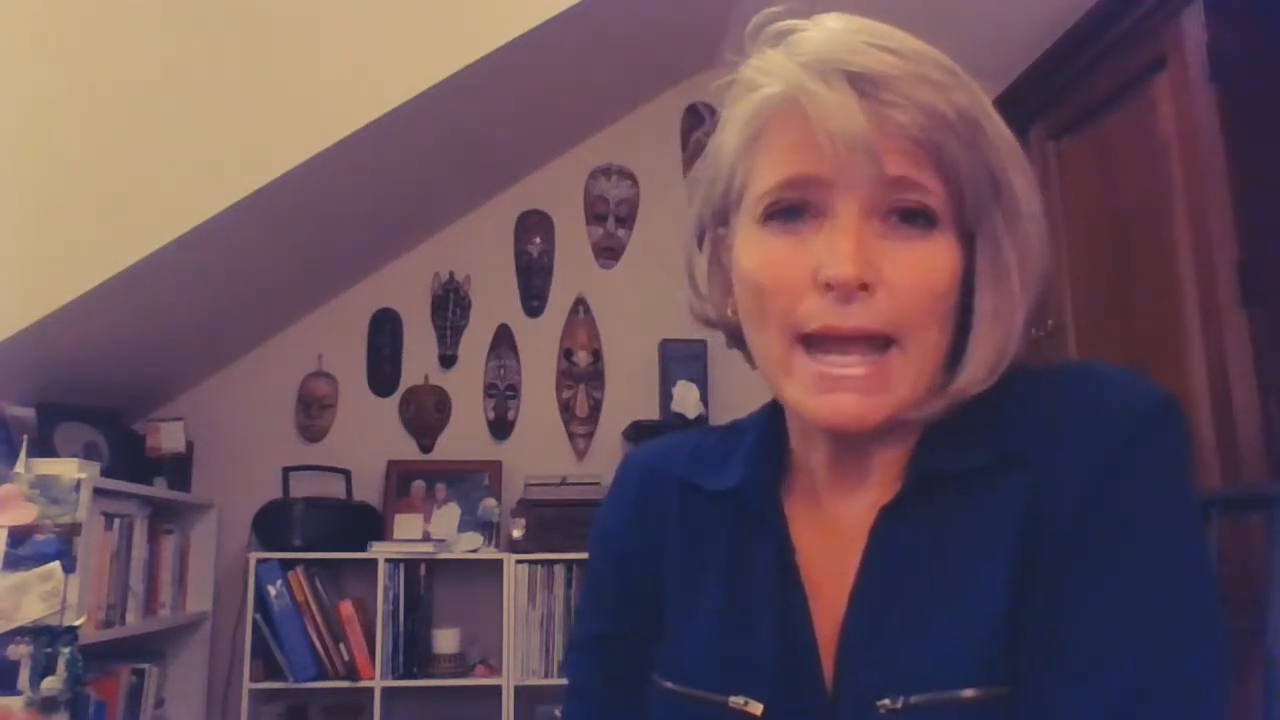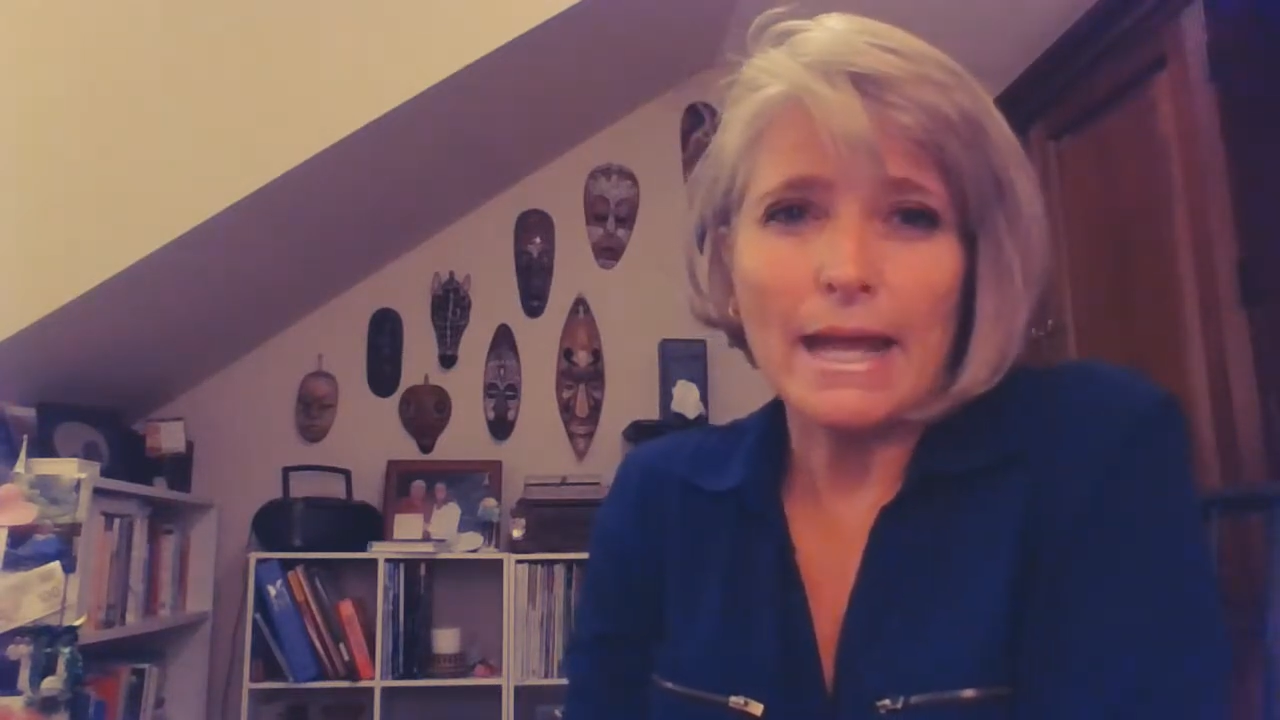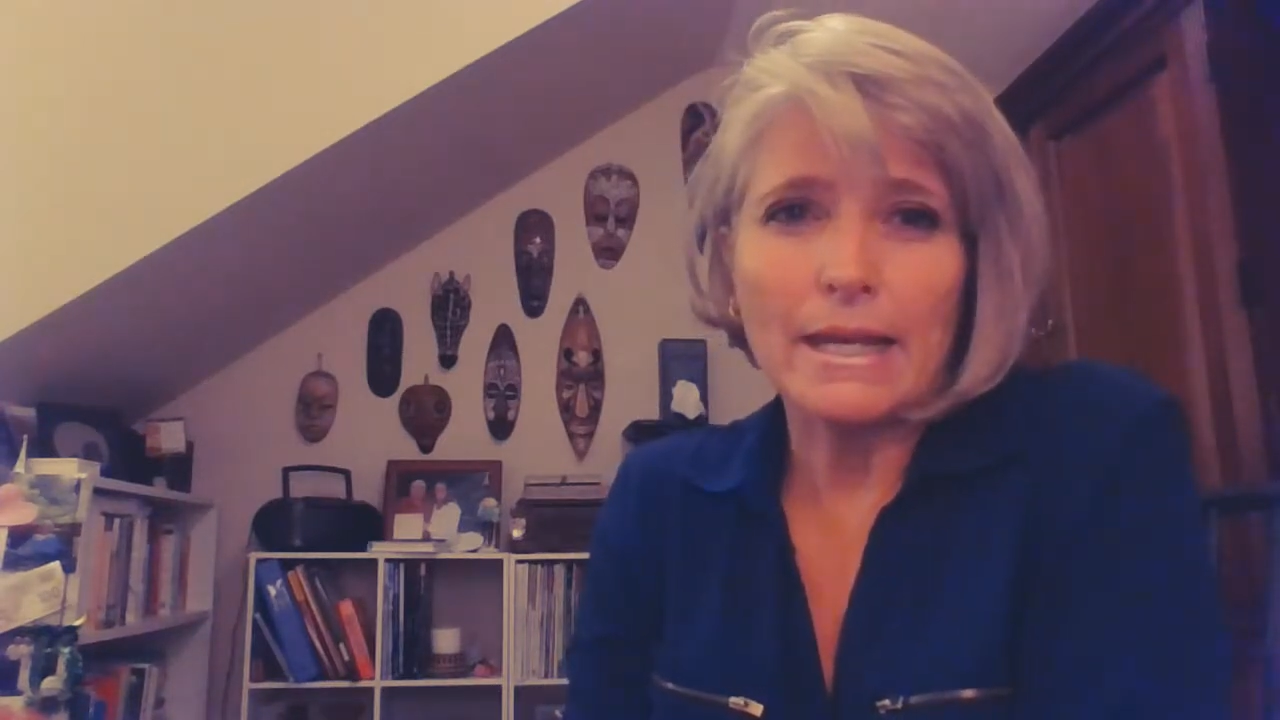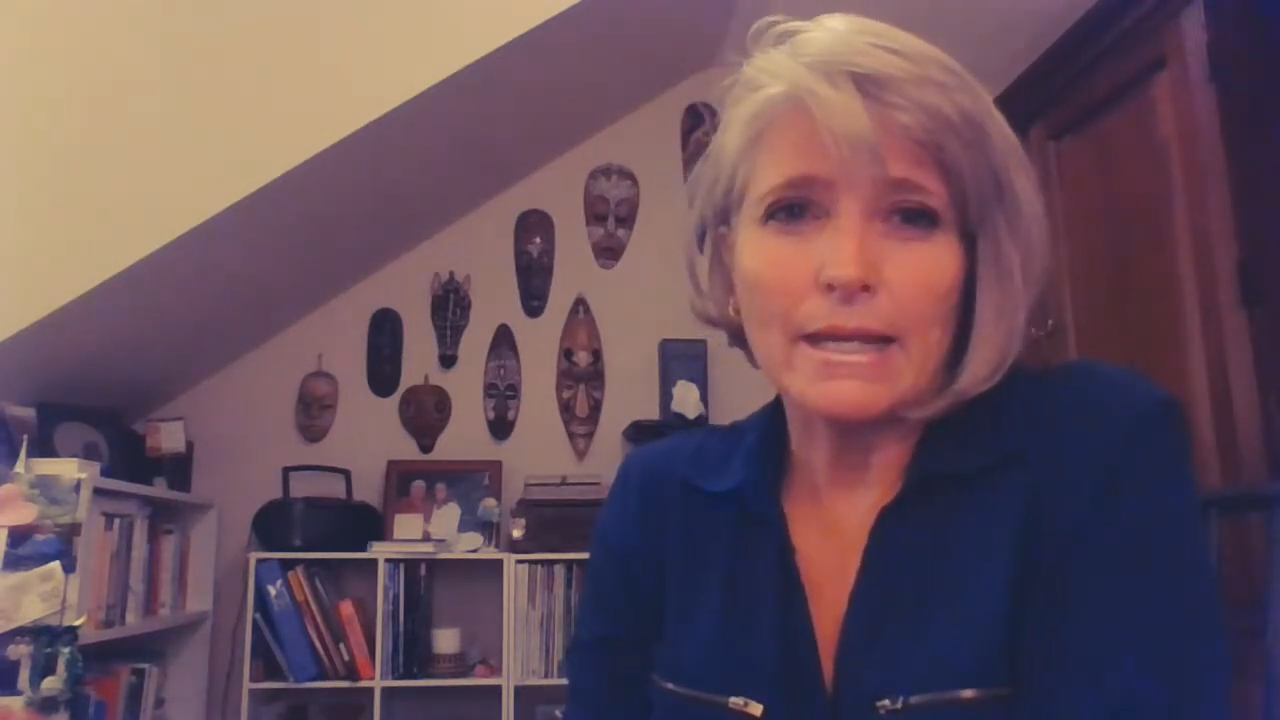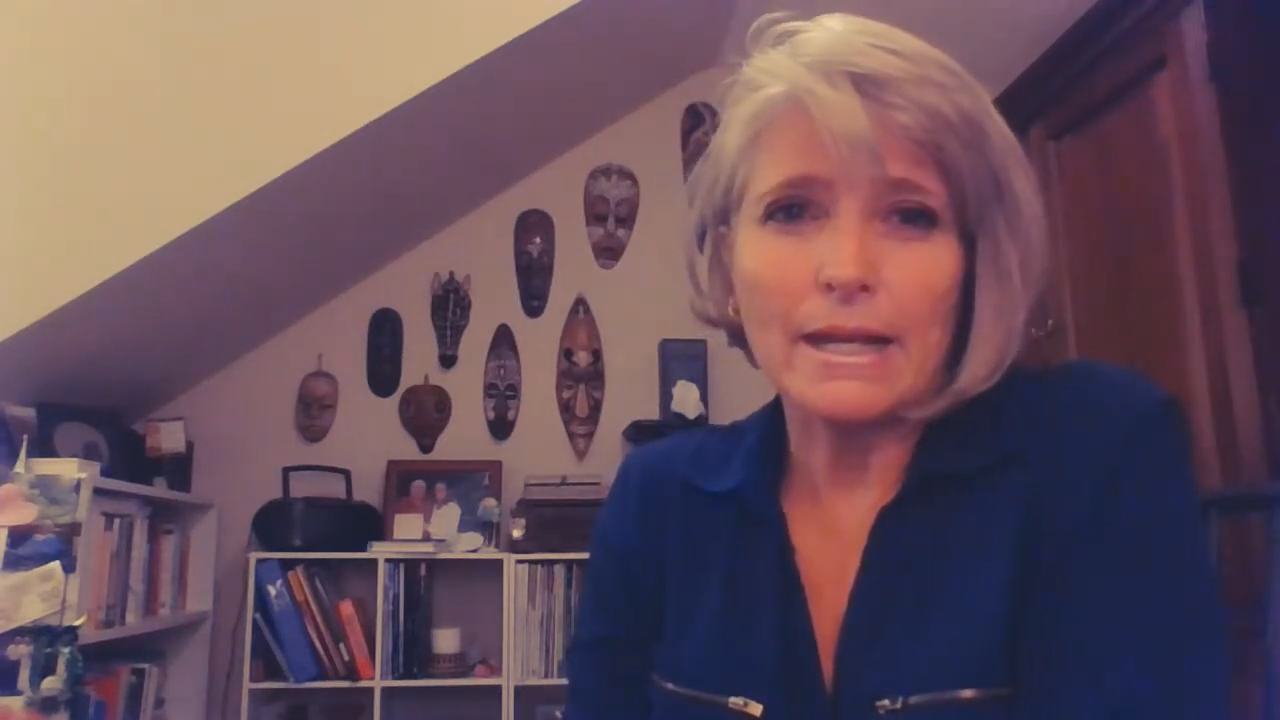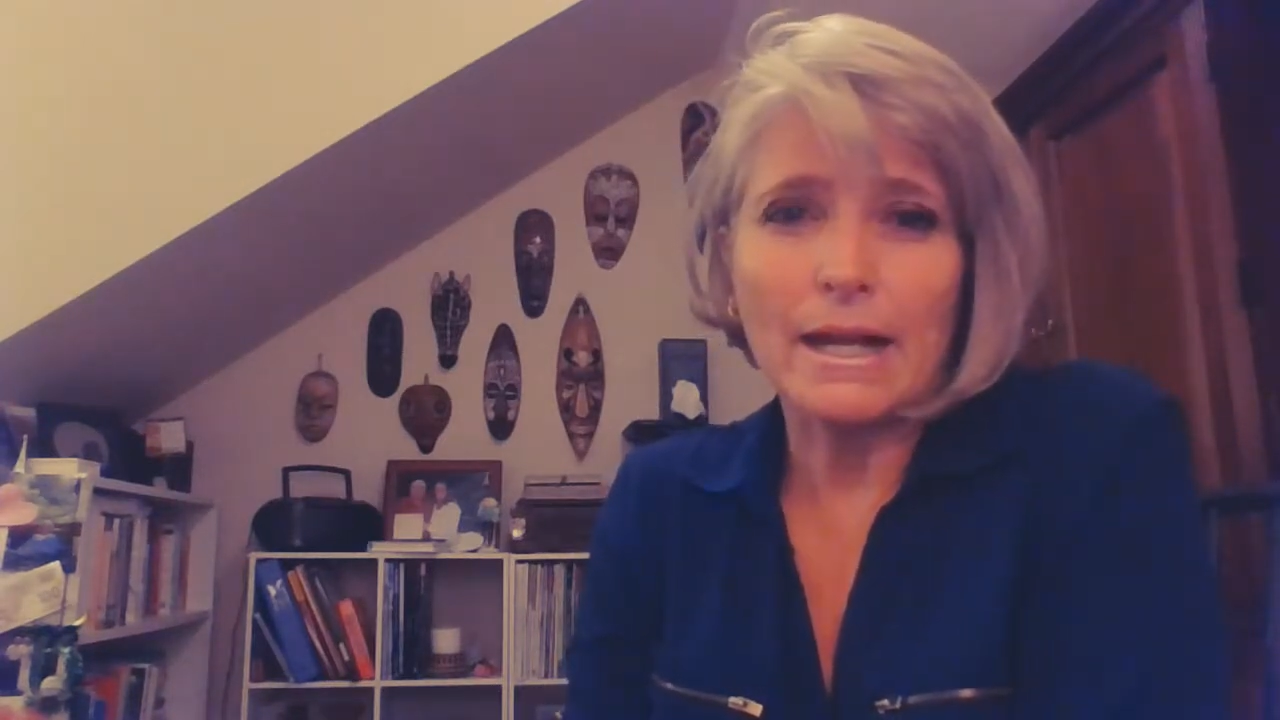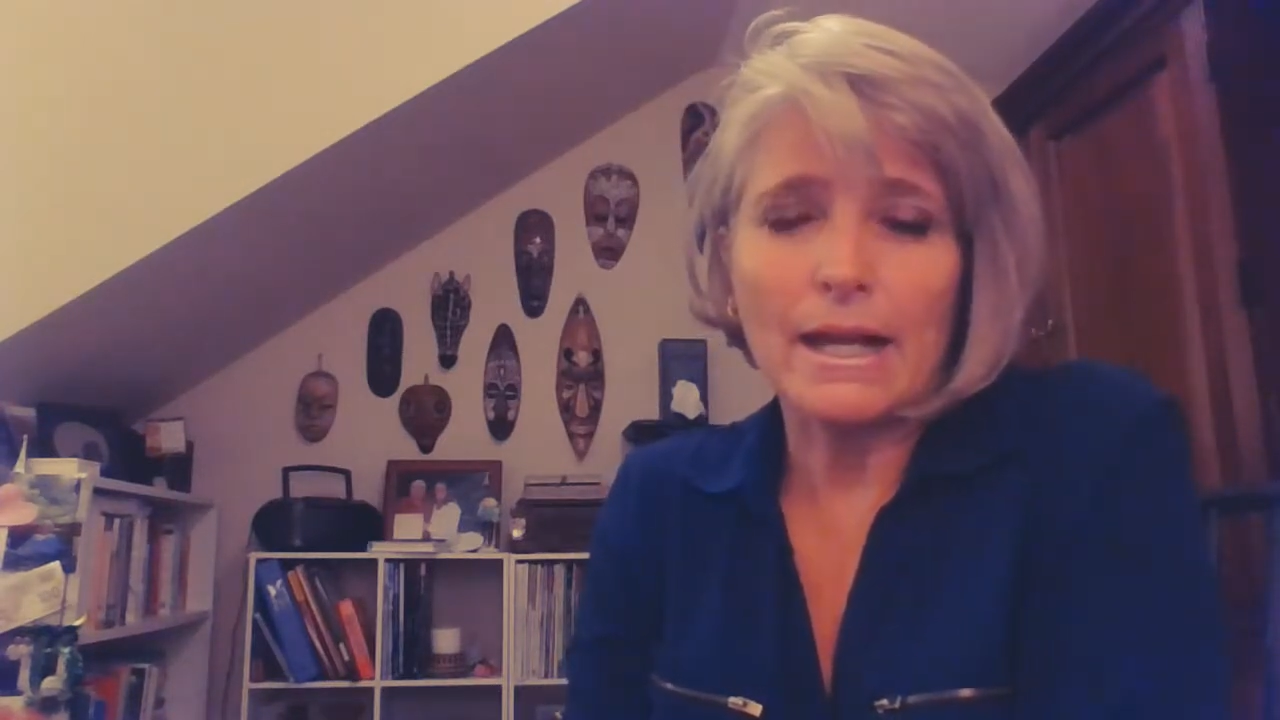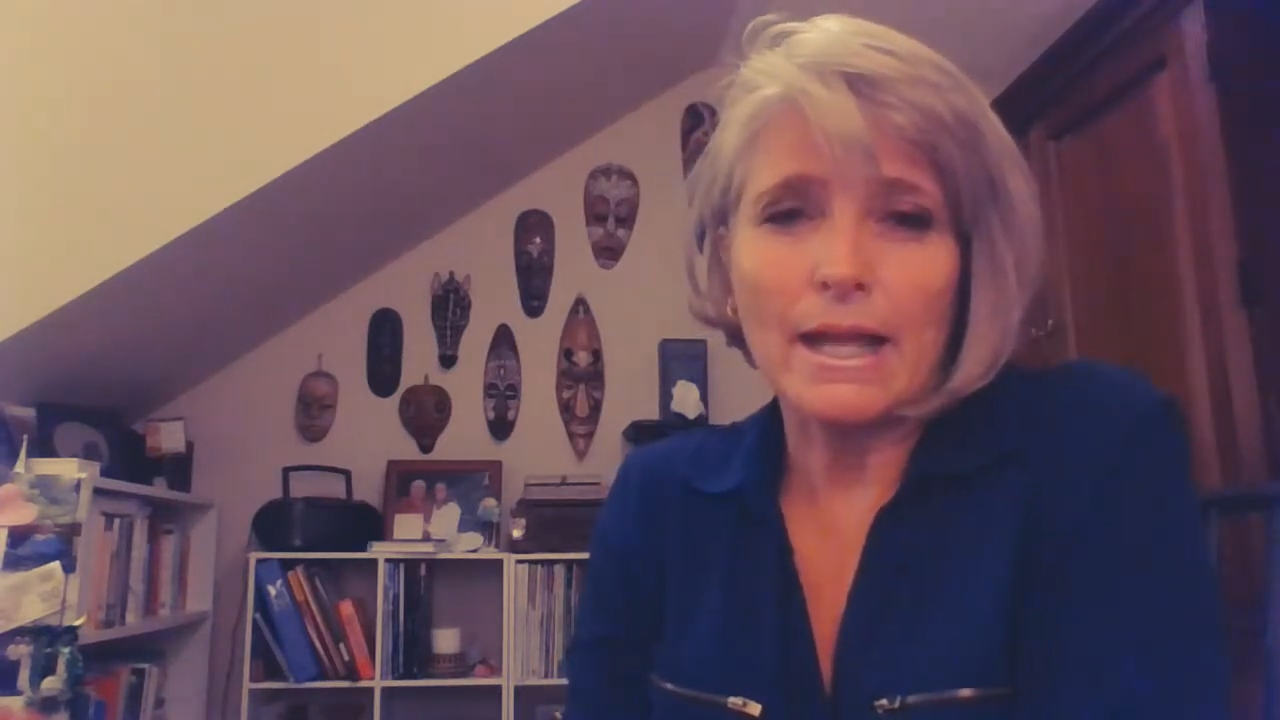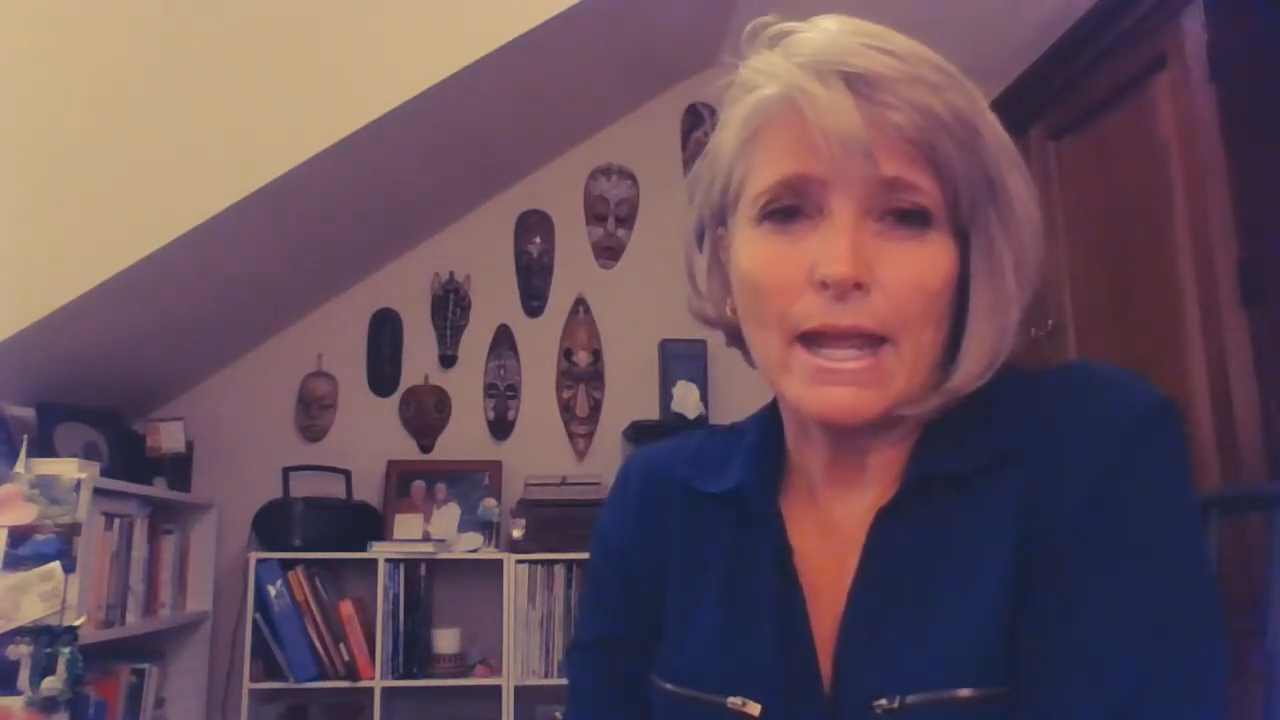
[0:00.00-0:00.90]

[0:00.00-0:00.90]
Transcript: Canada,